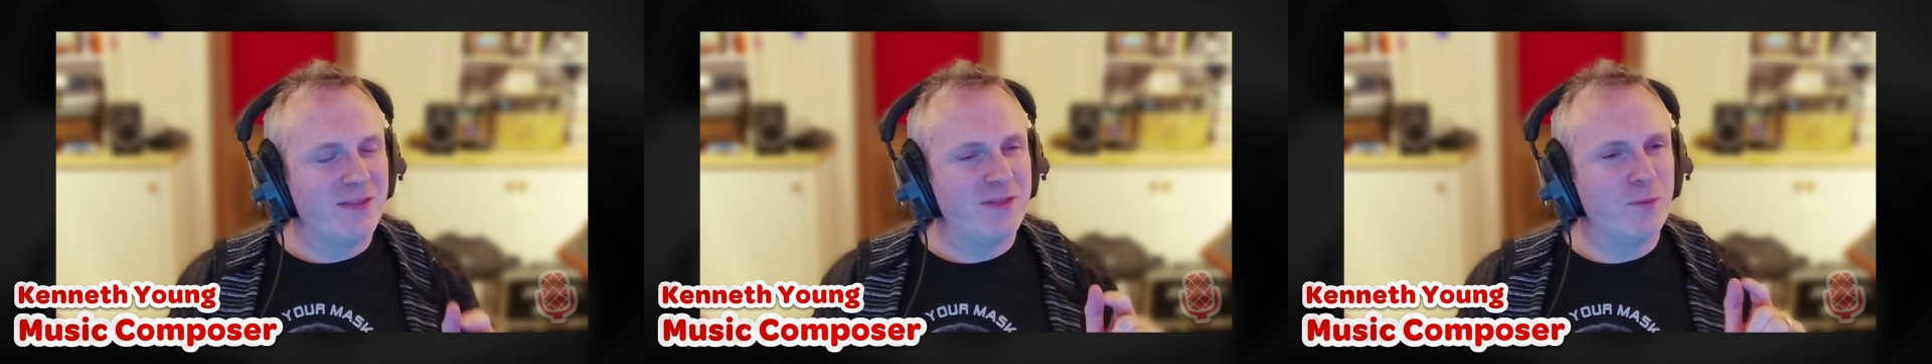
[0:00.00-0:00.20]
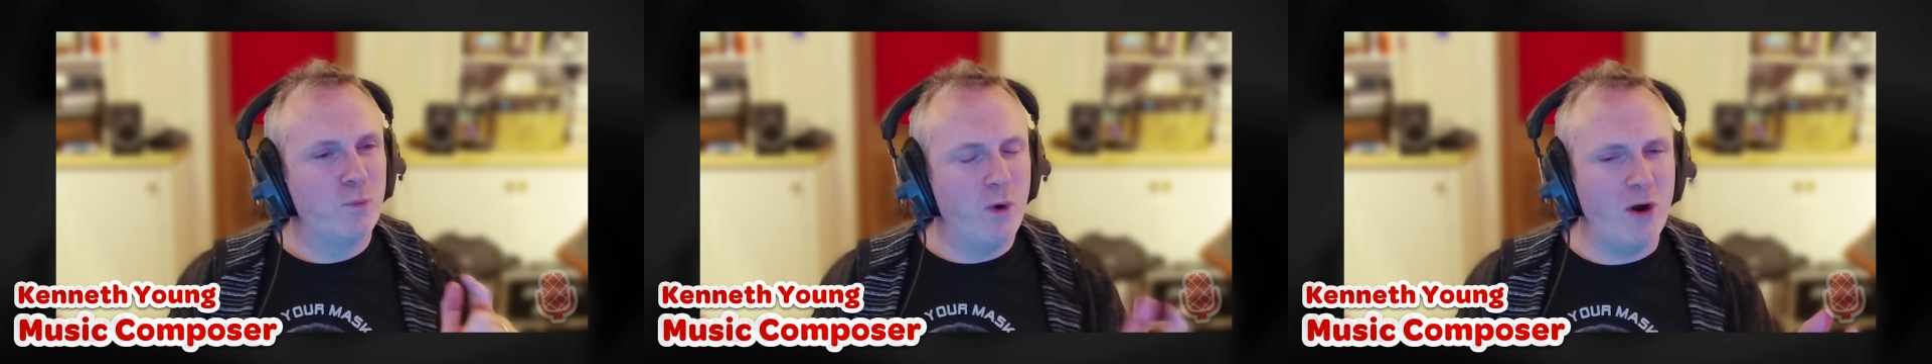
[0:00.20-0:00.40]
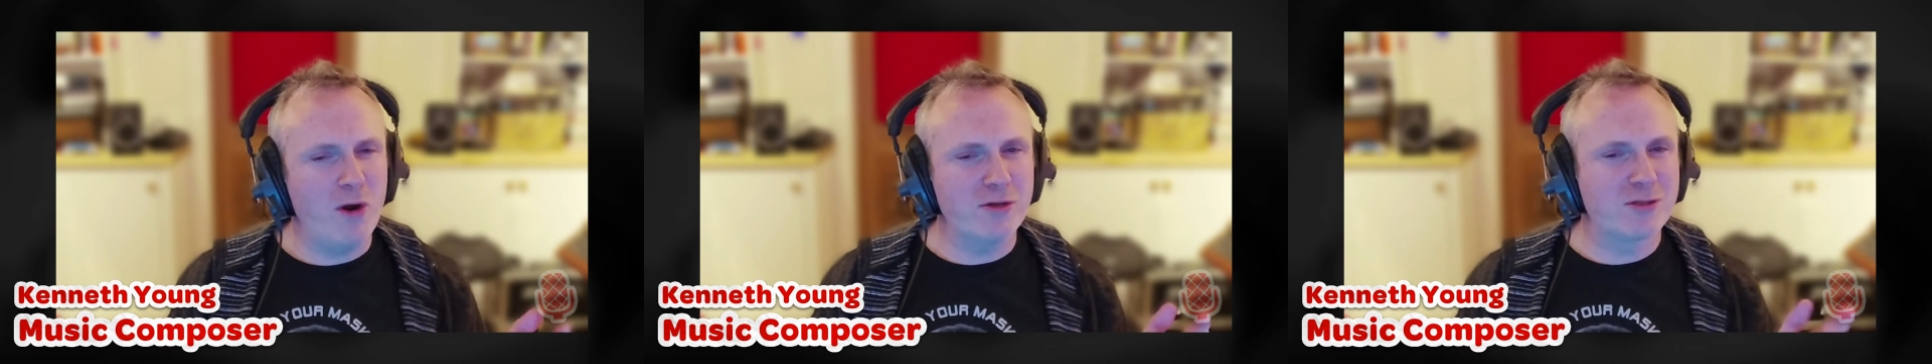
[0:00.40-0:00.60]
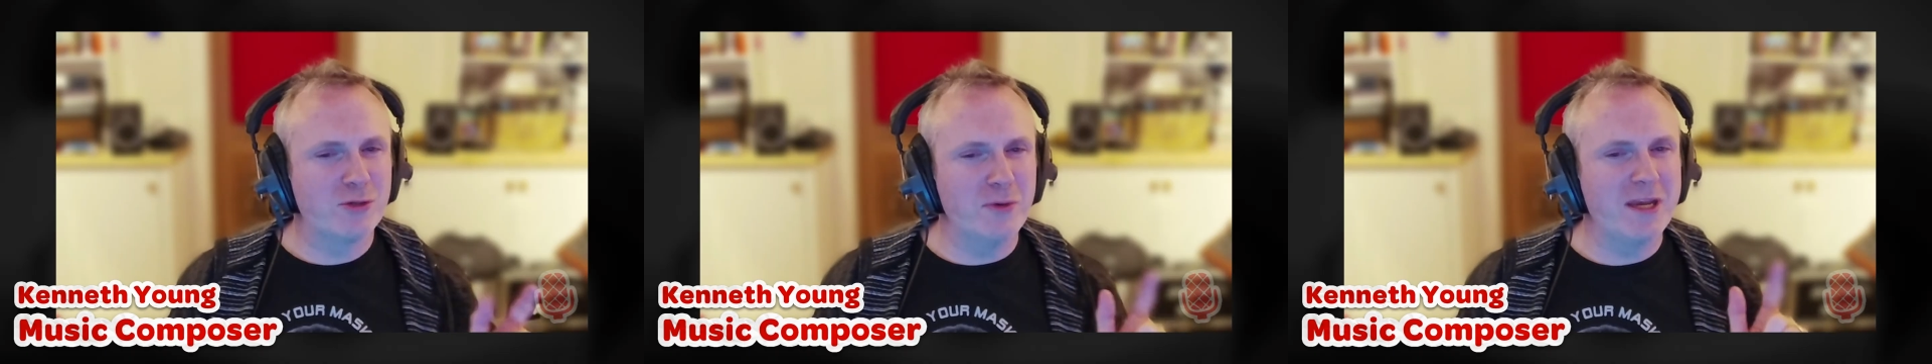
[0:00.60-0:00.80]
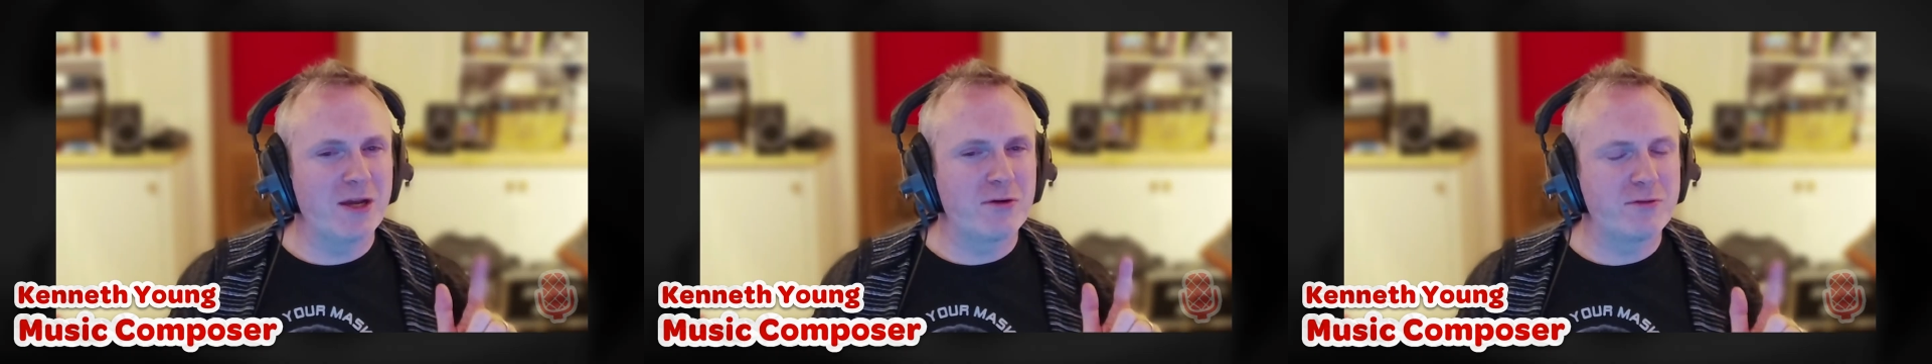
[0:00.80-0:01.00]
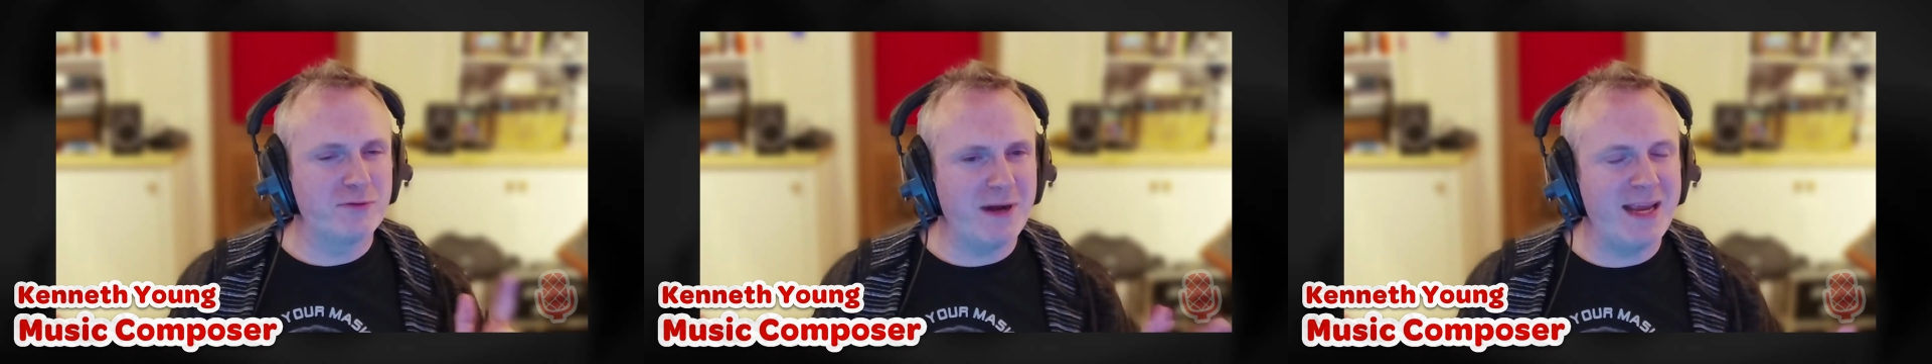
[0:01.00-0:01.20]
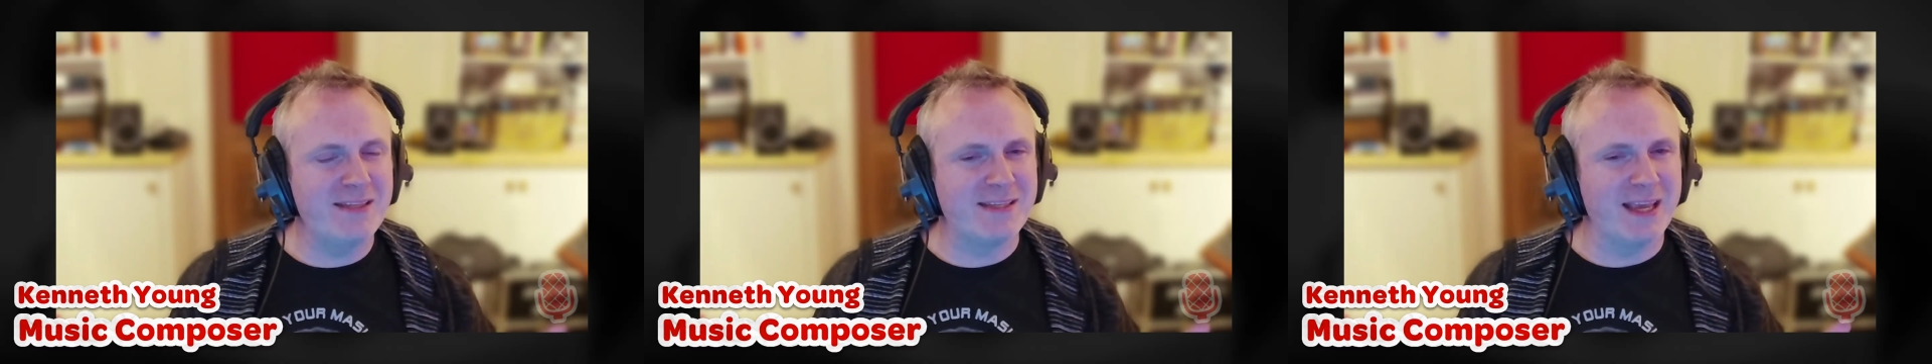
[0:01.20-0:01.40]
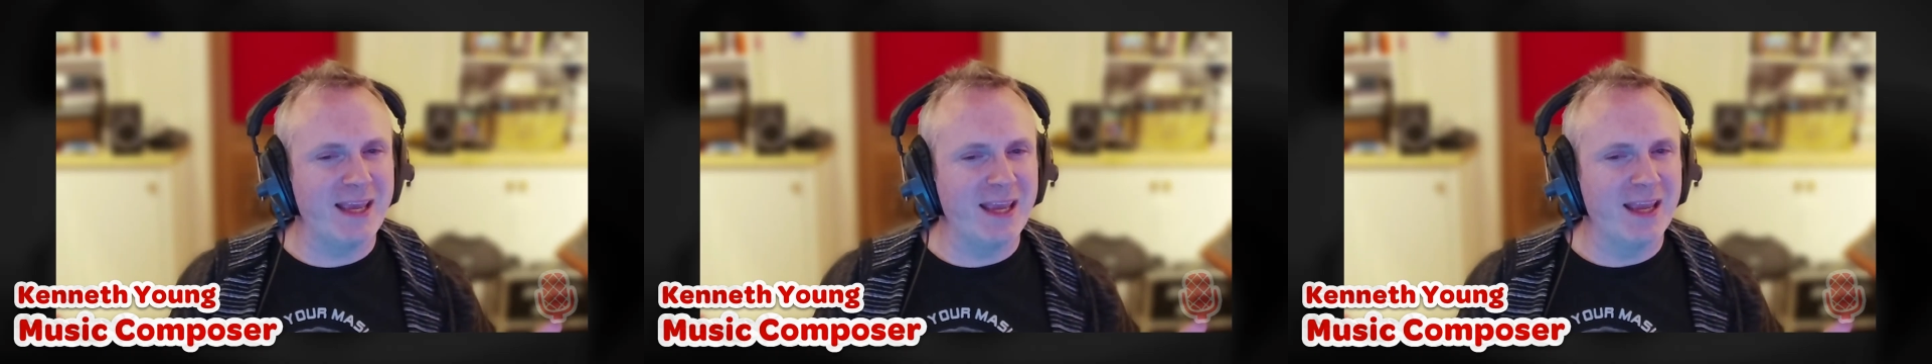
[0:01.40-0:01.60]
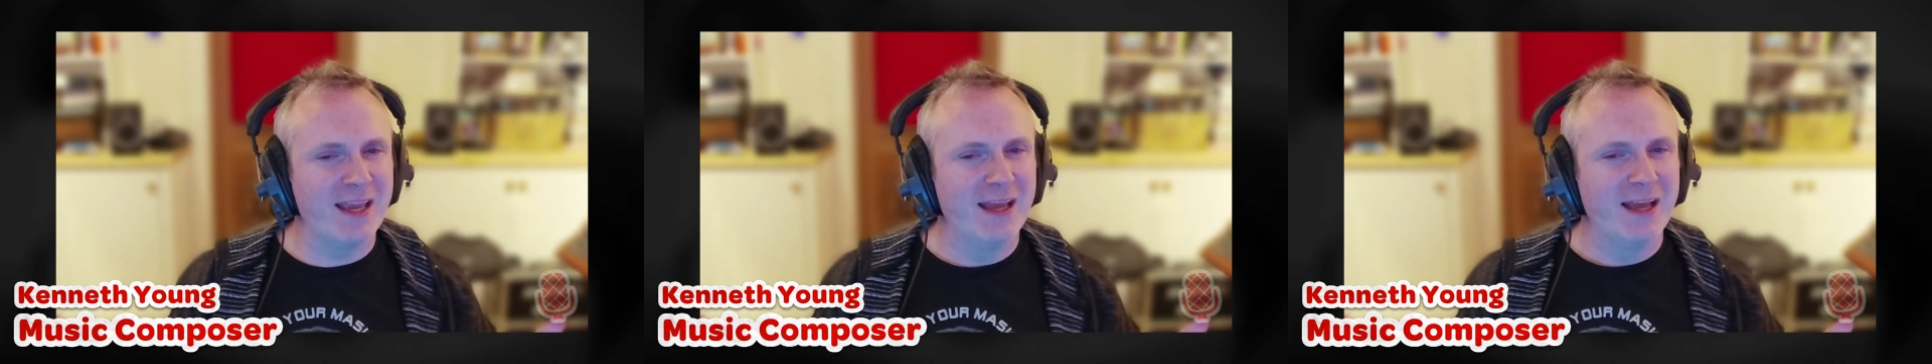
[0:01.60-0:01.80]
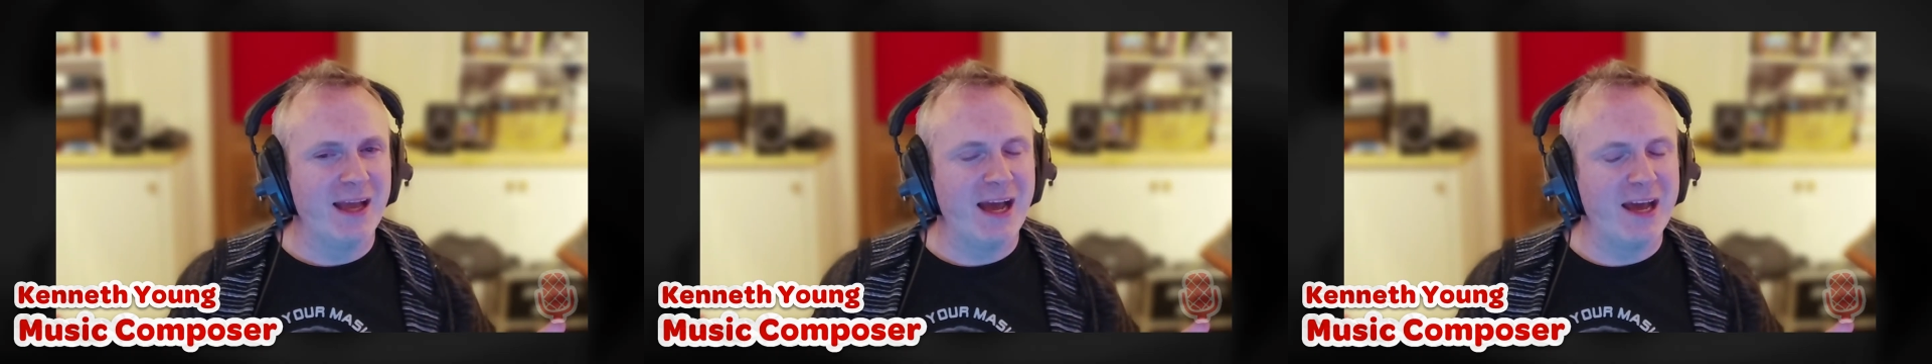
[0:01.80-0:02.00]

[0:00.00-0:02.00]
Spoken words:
the water's going crazy